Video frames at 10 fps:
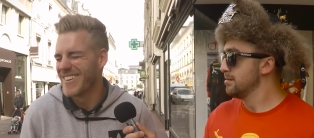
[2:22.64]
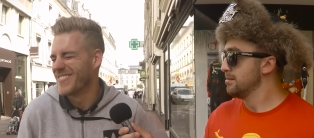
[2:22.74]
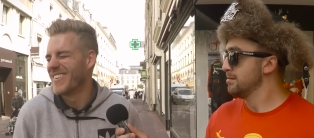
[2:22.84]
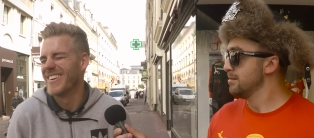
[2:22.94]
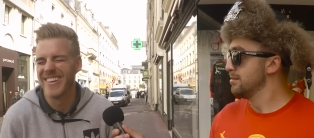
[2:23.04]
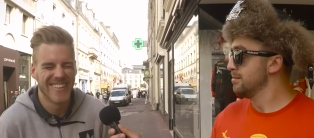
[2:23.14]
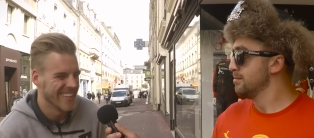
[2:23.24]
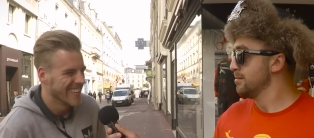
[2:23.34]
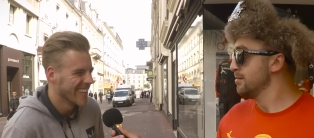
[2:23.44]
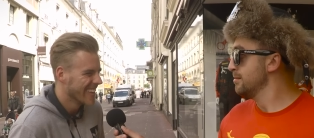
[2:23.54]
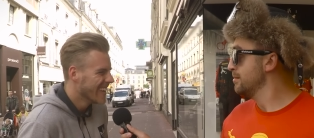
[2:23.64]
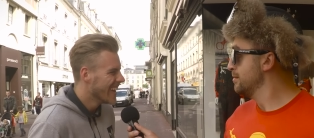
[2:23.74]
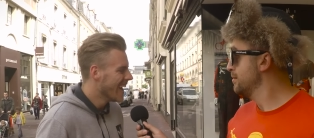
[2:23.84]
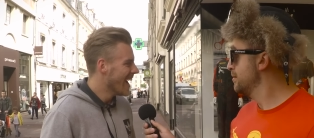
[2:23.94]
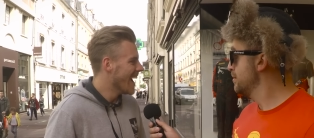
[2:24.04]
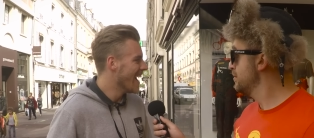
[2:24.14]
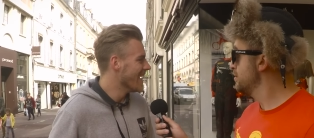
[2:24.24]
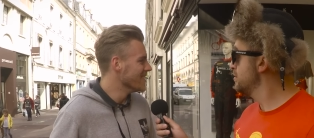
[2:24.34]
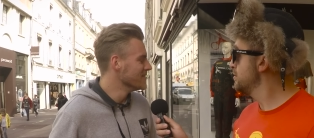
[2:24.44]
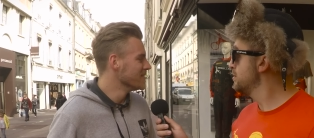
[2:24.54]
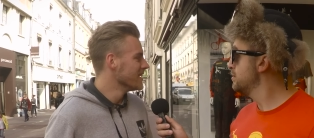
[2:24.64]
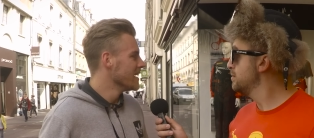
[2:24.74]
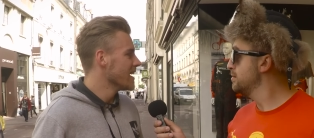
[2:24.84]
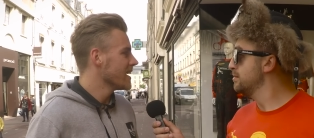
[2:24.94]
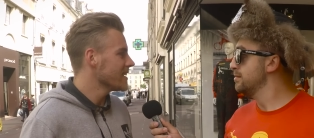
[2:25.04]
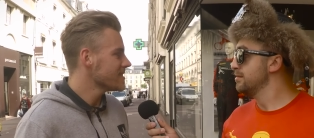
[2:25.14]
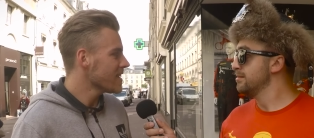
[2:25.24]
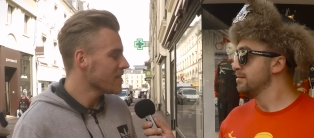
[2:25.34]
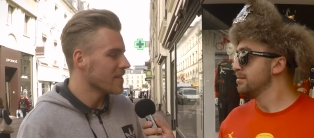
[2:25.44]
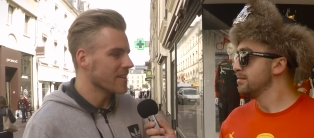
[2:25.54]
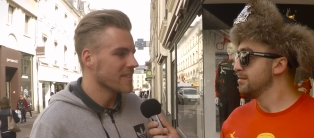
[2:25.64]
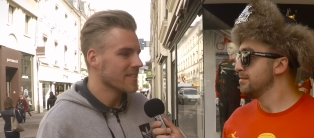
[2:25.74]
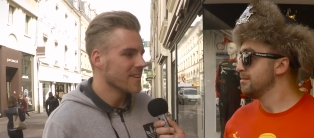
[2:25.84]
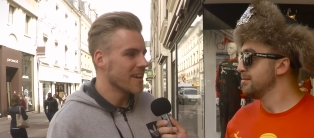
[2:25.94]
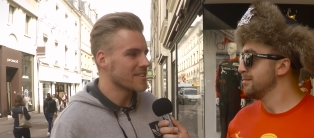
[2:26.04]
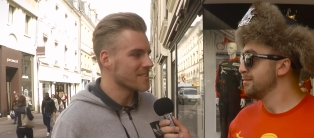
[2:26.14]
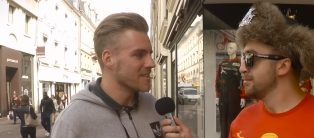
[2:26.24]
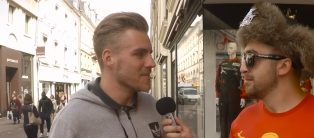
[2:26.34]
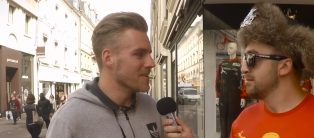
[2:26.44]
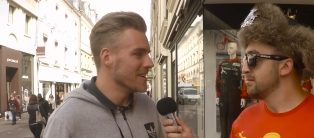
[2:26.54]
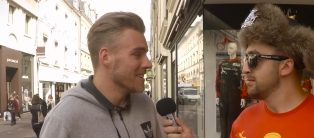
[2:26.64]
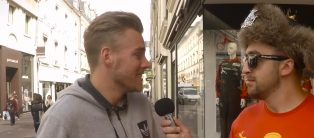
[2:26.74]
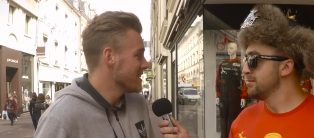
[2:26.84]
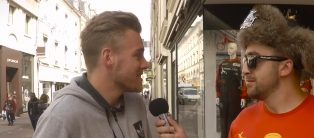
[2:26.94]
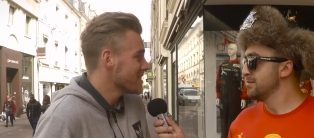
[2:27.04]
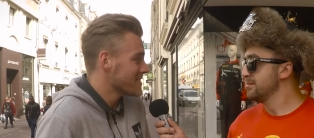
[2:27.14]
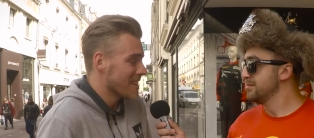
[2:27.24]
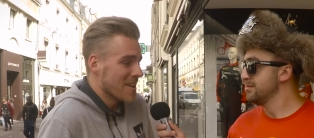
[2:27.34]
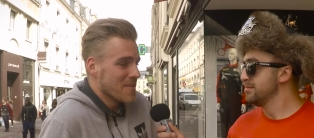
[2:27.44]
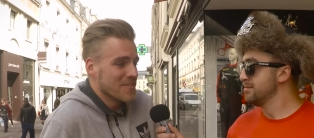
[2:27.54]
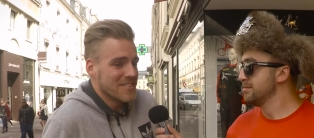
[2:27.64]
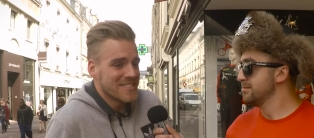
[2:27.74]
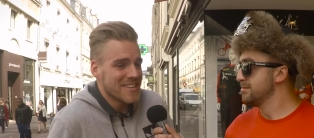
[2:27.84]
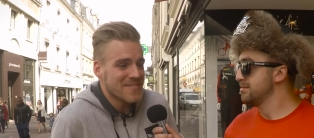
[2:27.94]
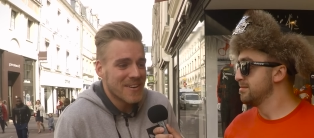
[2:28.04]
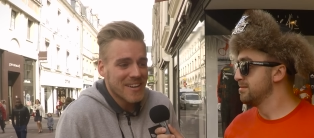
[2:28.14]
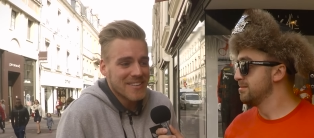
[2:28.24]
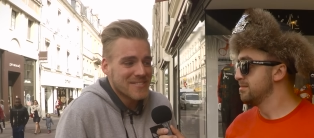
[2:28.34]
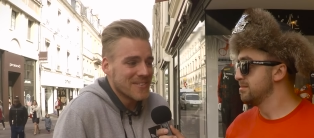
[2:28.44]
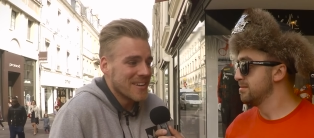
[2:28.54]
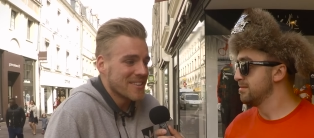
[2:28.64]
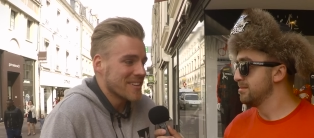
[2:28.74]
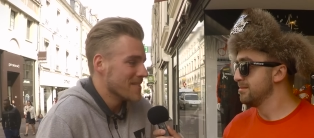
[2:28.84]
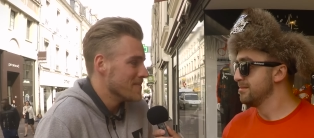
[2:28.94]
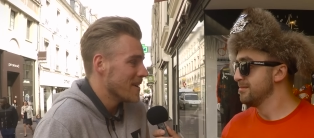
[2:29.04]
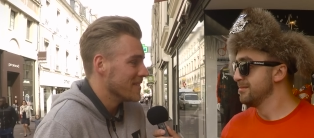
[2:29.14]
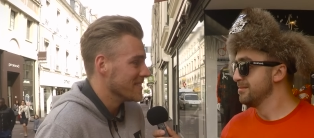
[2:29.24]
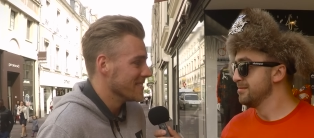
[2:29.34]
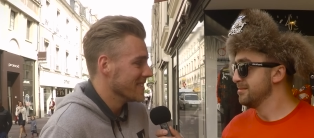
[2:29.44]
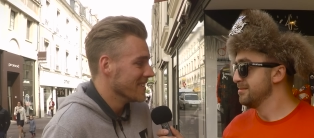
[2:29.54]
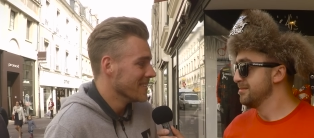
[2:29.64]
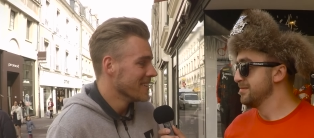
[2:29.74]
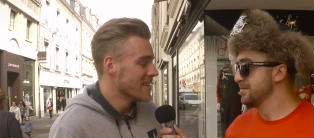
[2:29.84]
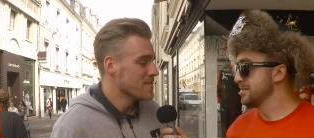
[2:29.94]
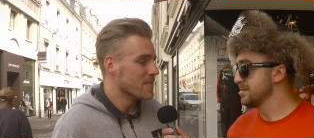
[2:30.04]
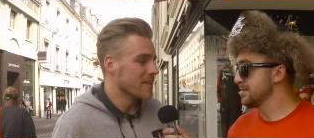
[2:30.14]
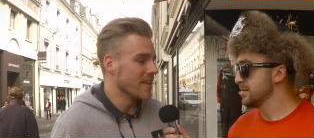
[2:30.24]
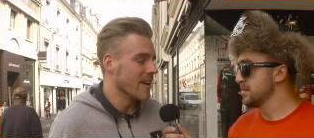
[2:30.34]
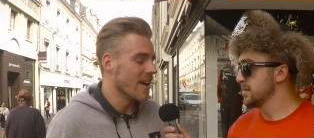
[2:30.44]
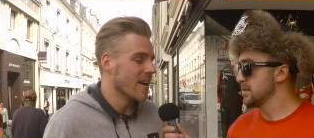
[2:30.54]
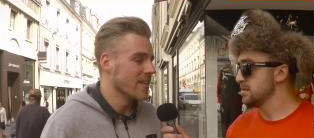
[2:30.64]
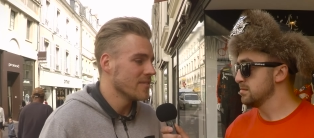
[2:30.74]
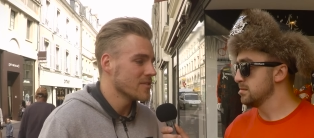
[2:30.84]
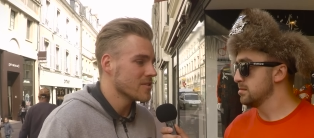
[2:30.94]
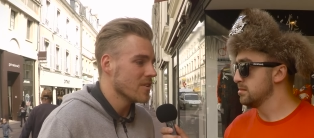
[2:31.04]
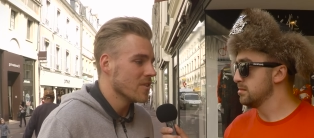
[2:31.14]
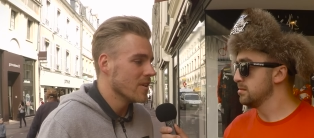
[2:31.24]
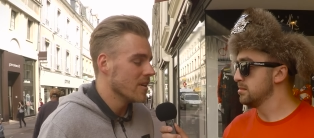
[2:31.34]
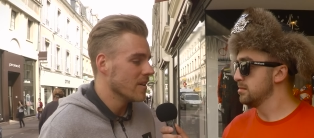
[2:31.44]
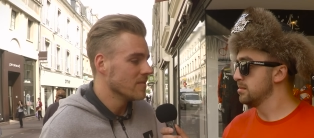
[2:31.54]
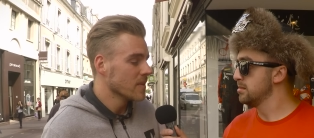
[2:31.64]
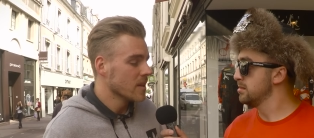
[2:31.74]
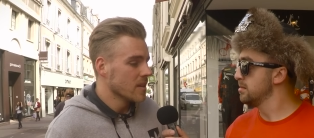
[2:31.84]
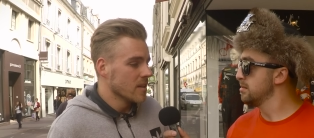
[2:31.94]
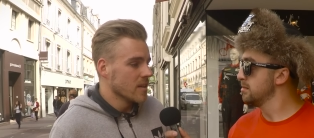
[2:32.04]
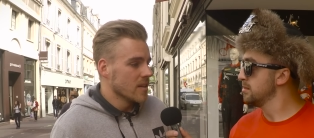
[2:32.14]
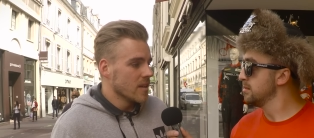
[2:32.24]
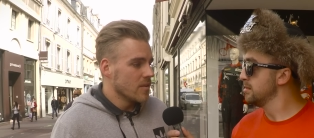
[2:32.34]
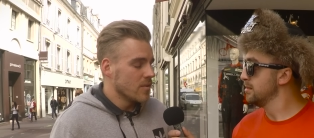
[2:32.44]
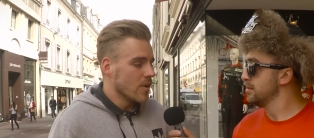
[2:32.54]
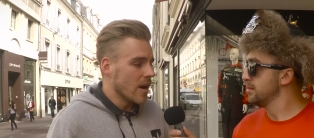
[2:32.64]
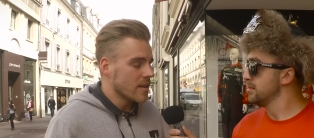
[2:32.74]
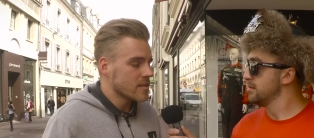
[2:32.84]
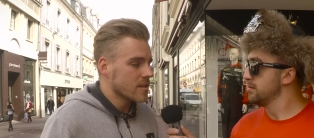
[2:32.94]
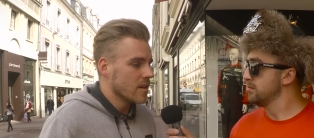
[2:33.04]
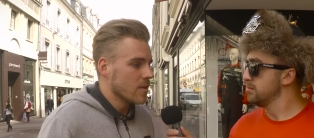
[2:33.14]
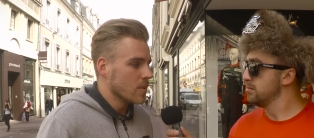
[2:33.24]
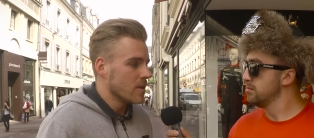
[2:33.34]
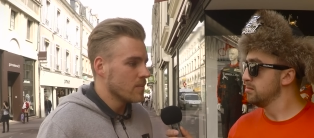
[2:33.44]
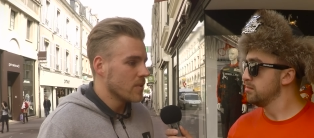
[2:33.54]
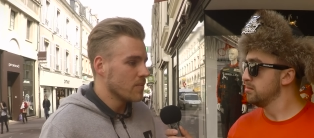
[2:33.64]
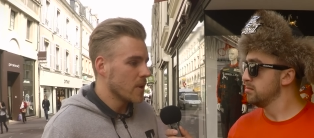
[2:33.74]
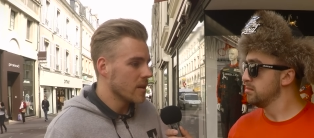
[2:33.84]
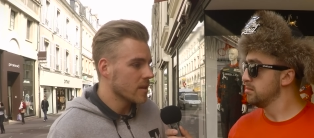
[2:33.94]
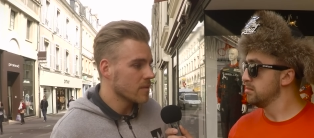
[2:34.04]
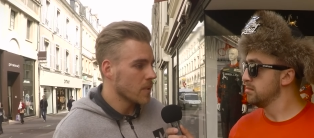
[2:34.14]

Speaker 1: I guess nothing, actually. That's just the name of the team. I can't do anything about it, you know. But if you ask what I'm rebelling